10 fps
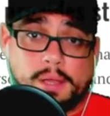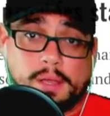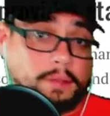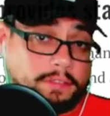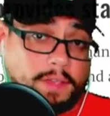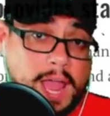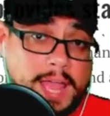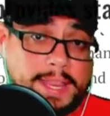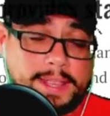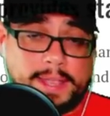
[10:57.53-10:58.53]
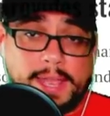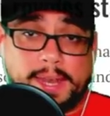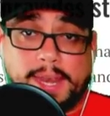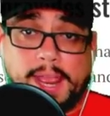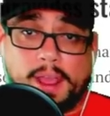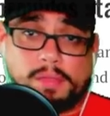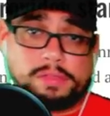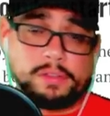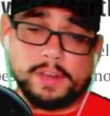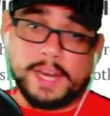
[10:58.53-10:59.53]
in the sky, and then
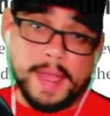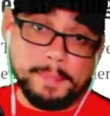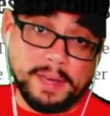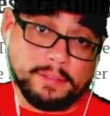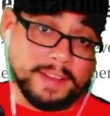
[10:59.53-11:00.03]
39 minutes